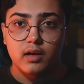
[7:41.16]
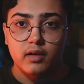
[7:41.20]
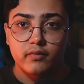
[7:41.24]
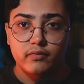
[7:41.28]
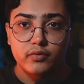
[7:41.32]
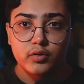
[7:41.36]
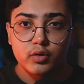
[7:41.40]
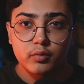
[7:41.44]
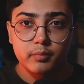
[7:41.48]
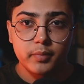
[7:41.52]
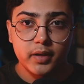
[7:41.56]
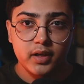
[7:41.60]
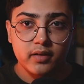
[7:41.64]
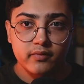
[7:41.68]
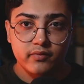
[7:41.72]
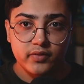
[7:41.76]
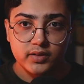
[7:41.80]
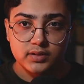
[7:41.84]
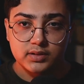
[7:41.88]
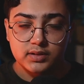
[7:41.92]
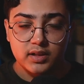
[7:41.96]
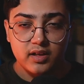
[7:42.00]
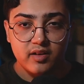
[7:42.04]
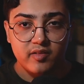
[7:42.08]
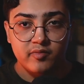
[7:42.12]
A few
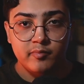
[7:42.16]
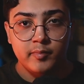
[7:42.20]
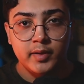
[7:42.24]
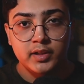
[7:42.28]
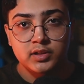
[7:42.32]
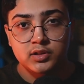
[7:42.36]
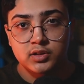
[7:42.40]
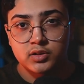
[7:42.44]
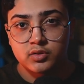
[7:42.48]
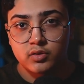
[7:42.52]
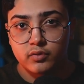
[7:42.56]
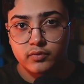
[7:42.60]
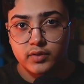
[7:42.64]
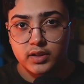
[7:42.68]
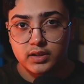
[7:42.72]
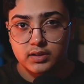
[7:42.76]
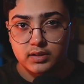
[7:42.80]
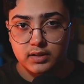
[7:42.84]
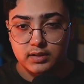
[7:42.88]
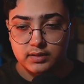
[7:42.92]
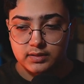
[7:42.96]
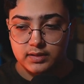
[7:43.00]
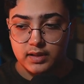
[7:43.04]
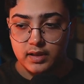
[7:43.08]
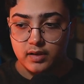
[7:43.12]
benefits that I've mentioned of this
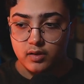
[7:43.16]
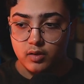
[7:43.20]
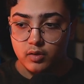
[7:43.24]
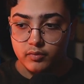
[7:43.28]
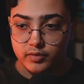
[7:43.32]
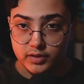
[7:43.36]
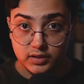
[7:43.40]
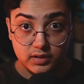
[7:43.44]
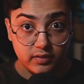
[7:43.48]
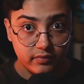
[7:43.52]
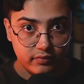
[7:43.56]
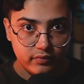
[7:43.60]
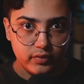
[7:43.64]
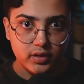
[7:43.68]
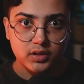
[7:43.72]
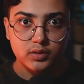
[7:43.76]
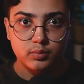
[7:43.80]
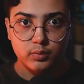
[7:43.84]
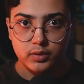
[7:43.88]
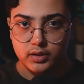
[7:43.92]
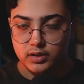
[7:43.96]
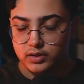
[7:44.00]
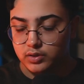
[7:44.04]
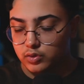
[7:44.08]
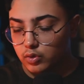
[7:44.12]
is that obviously the first
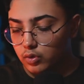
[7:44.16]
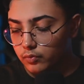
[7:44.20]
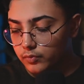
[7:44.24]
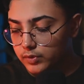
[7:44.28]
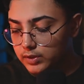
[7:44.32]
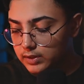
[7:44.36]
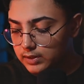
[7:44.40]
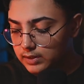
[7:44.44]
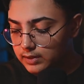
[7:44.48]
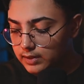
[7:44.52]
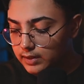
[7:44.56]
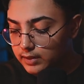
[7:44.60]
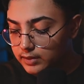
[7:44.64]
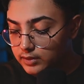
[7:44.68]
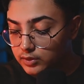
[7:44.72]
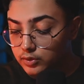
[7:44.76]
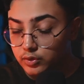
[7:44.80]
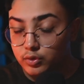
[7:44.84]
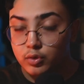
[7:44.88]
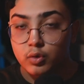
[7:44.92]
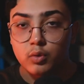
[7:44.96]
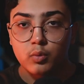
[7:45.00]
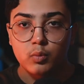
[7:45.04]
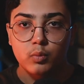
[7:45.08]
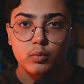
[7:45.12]
one is obviously that you
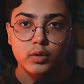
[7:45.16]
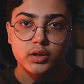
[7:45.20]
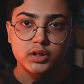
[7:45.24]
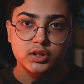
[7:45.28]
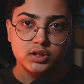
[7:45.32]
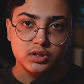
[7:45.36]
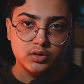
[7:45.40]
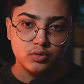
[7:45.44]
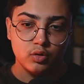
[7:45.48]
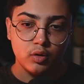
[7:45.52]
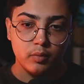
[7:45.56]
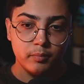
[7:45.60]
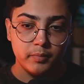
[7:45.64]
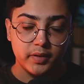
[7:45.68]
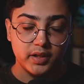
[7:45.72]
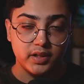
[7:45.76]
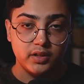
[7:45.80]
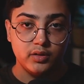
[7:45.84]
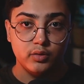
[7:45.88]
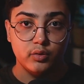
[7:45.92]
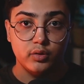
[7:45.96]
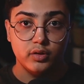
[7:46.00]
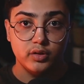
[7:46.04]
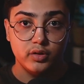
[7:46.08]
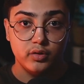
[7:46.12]
know which
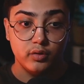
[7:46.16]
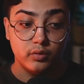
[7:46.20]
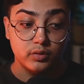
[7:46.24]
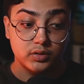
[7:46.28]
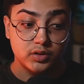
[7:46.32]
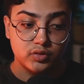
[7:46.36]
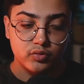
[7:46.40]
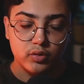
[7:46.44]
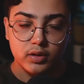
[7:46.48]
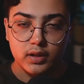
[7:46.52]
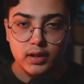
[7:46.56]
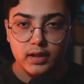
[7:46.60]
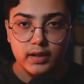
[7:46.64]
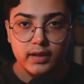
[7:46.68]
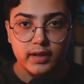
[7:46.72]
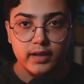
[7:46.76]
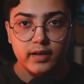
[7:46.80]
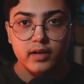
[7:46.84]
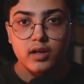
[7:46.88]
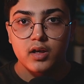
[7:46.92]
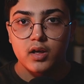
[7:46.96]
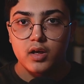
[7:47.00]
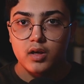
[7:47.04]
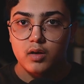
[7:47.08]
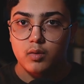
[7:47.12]
topic you're struggling
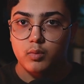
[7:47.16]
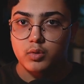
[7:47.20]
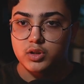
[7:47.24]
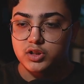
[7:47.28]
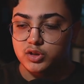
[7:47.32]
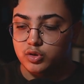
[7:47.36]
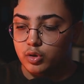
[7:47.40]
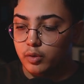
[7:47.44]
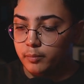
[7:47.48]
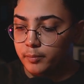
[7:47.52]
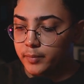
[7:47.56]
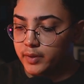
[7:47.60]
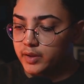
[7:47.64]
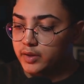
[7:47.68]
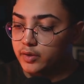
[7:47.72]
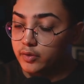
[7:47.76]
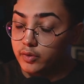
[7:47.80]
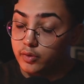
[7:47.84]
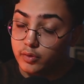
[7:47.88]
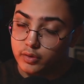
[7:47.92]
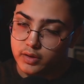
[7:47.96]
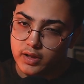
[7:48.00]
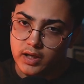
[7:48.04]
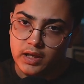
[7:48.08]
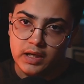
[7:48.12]
in, which topic
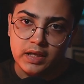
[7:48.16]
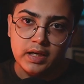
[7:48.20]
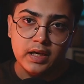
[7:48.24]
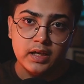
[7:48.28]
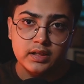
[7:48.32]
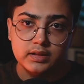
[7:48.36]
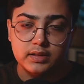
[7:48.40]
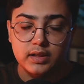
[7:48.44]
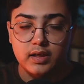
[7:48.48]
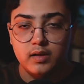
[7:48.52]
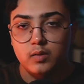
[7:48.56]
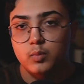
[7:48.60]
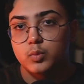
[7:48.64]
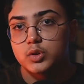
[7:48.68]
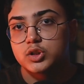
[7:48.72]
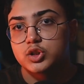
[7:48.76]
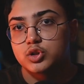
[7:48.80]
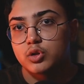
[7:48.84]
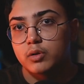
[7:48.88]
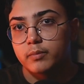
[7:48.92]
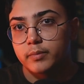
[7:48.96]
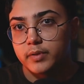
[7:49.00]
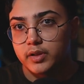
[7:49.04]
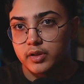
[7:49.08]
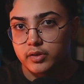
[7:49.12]
you're okay at, and which
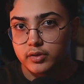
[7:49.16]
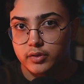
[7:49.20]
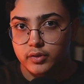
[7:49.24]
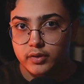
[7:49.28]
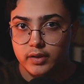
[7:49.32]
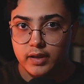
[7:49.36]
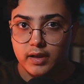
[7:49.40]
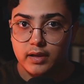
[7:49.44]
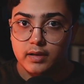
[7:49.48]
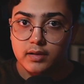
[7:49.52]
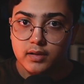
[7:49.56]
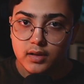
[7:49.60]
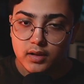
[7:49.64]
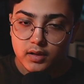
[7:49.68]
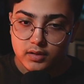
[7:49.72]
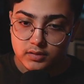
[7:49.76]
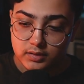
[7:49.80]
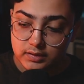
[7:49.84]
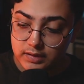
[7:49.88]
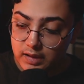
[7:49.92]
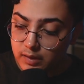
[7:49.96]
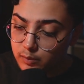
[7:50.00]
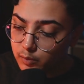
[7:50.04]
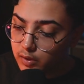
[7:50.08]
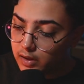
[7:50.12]
topic you're good at.
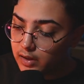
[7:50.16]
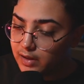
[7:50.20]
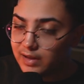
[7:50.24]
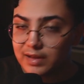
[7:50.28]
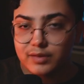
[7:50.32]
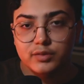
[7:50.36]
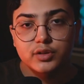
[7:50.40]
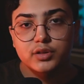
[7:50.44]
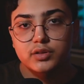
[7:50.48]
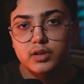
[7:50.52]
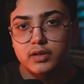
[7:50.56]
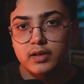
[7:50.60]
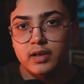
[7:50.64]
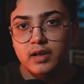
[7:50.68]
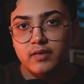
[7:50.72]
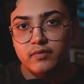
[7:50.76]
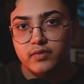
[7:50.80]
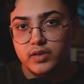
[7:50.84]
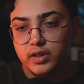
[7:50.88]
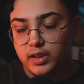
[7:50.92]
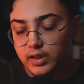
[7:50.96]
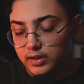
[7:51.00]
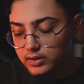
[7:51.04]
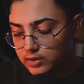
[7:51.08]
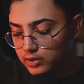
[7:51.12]
So that will allow you to
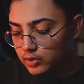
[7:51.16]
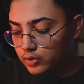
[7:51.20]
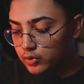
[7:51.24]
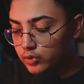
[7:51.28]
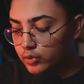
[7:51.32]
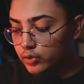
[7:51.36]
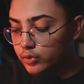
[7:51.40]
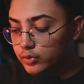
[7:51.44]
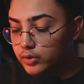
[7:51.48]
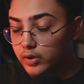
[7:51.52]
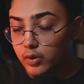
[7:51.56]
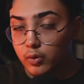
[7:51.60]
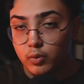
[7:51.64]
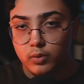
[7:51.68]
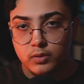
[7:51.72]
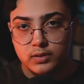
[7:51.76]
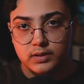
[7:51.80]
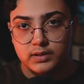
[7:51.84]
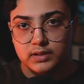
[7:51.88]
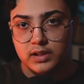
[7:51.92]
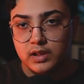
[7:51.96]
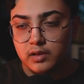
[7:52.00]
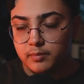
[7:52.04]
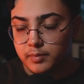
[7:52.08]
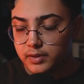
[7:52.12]
navigate through the whole
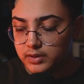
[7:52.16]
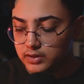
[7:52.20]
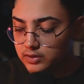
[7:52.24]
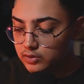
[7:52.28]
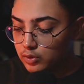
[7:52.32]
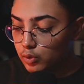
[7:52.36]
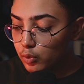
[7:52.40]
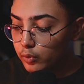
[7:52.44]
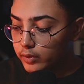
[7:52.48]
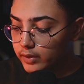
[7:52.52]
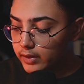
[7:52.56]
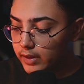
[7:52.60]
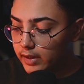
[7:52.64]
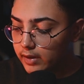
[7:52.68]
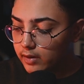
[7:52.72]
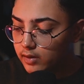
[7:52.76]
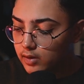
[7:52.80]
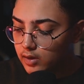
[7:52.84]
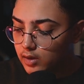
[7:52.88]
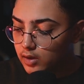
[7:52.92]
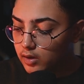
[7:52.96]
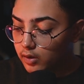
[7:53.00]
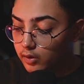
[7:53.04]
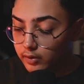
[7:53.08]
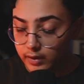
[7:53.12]
syllabus, knowing that
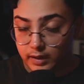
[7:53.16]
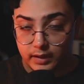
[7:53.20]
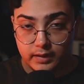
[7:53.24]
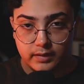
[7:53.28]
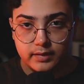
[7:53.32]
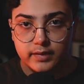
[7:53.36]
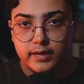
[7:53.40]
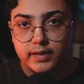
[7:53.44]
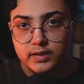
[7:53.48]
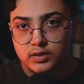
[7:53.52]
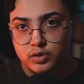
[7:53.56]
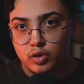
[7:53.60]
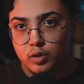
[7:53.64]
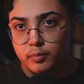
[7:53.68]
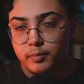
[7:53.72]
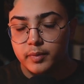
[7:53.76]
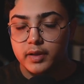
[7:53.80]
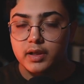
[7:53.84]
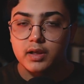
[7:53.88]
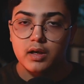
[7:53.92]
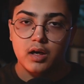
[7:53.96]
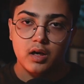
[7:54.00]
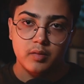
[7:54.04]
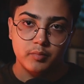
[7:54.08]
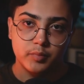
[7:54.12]
okay, this
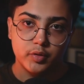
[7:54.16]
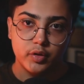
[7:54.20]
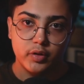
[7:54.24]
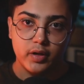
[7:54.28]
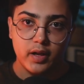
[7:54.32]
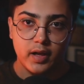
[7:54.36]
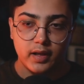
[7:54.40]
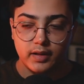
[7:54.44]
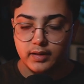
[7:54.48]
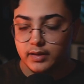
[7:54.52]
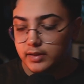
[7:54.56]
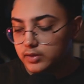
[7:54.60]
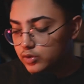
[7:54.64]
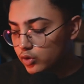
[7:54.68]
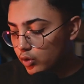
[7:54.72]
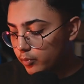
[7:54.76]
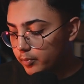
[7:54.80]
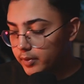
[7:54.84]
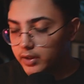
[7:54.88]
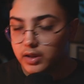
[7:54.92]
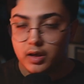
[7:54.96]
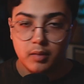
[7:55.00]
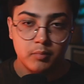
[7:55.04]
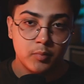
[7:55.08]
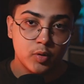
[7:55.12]
topic I'm good at, this
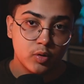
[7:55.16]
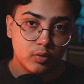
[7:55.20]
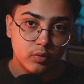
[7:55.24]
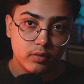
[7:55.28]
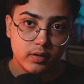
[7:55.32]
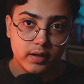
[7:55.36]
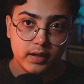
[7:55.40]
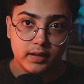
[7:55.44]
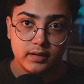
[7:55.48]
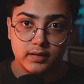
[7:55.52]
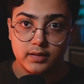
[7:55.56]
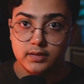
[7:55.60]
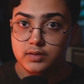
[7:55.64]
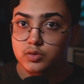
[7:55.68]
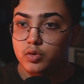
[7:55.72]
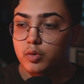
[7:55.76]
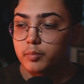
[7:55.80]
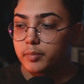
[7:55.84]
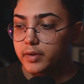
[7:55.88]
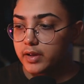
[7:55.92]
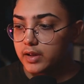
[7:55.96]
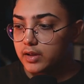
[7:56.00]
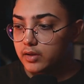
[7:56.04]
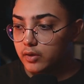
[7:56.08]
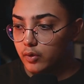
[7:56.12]
topic I'm not good at, this
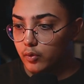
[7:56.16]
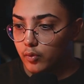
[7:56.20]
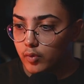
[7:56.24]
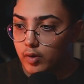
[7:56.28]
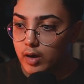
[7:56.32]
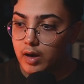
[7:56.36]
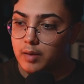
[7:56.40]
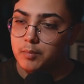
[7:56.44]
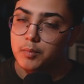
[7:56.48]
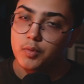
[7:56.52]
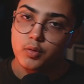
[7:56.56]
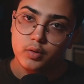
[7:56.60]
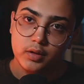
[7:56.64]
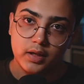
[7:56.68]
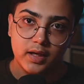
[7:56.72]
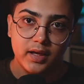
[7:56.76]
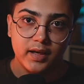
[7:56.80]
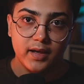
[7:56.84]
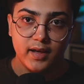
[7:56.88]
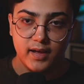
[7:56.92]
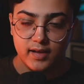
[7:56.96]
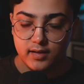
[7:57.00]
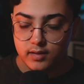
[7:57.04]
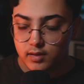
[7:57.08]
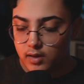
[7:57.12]
topic I'm
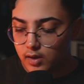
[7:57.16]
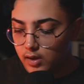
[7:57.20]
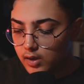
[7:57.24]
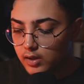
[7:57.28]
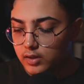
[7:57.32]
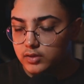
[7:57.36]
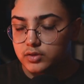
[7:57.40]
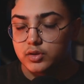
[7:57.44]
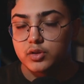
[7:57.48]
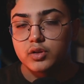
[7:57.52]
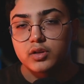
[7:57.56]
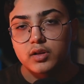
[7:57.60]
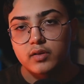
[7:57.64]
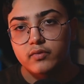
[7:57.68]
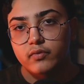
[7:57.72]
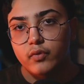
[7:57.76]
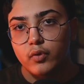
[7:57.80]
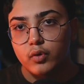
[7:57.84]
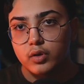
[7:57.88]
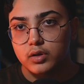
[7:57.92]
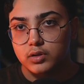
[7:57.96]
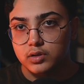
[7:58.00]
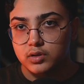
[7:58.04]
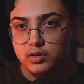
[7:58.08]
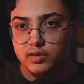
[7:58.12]
okay at. So you can
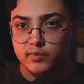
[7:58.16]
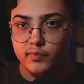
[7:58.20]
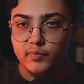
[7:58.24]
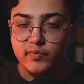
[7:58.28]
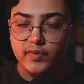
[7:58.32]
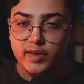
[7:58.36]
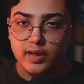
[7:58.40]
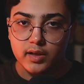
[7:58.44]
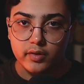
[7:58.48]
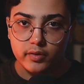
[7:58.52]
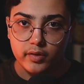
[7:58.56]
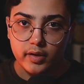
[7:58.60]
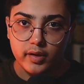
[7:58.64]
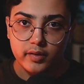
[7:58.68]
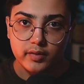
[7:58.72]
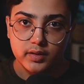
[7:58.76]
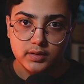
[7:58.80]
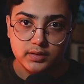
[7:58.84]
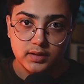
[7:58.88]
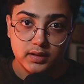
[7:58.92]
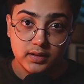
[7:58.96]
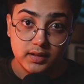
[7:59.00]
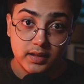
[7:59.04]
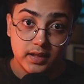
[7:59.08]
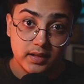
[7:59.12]
focus on the weaker
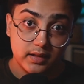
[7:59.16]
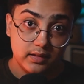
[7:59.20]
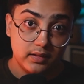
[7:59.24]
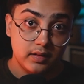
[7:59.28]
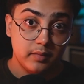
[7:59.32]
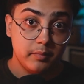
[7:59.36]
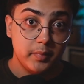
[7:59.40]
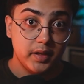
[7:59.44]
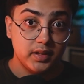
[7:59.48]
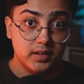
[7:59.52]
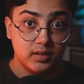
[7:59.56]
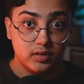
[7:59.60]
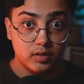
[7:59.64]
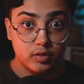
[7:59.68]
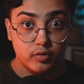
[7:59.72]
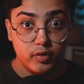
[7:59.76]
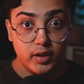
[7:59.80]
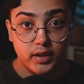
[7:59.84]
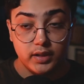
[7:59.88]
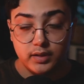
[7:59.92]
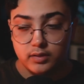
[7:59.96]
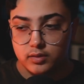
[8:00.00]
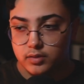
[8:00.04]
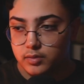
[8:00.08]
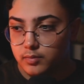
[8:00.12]
areas and get the better
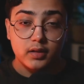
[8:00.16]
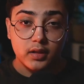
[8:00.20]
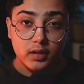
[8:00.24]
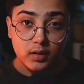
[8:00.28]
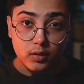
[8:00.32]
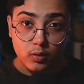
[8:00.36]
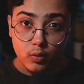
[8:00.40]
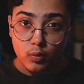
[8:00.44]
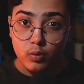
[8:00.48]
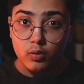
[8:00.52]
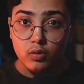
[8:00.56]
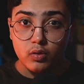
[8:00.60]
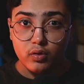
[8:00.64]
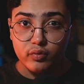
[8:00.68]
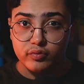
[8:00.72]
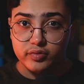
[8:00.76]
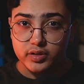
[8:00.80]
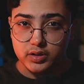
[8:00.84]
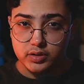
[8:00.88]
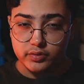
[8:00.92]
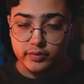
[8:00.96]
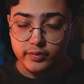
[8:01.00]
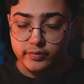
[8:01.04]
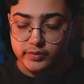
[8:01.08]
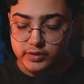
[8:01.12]
grade. The goal of
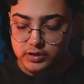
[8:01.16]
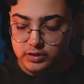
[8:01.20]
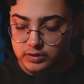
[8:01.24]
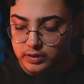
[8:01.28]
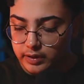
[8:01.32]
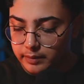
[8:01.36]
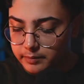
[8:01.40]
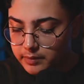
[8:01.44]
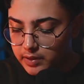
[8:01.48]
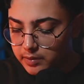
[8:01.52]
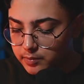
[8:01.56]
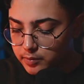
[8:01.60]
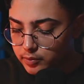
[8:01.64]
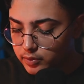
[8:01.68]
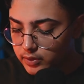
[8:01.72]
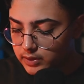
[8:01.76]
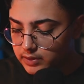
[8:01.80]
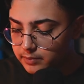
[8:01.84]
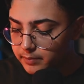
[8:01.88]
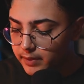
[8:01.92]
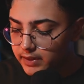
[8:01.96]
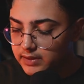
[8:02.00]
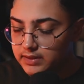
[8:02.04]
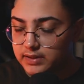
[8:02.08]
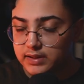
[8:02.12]
this revision timetable
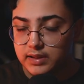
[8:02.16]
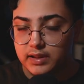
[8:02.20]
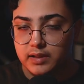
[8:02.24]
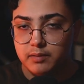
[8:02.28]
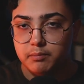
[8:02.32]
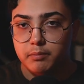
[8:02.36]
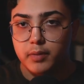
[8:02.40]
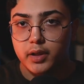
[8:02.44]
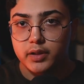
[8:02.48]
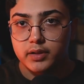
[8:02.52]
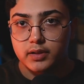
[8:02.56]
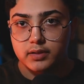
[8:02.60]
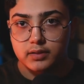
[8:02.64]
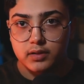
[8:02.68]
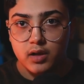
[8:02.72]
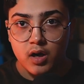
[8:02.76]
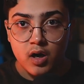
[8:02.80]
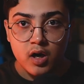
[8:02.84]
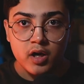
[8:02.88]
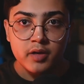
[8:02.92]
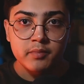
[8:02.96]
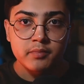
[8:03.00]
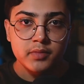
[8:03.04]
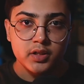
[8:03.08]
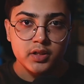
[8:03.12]
is basically by the time